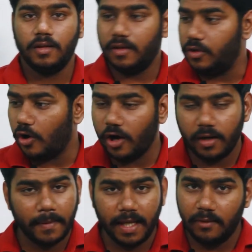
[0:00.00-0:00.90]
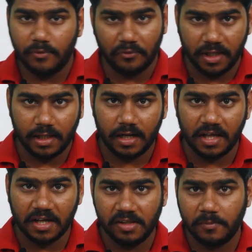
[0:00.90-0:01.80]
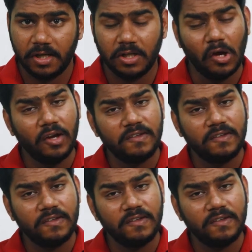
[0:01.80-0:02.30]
You're buying 15 articles, but you're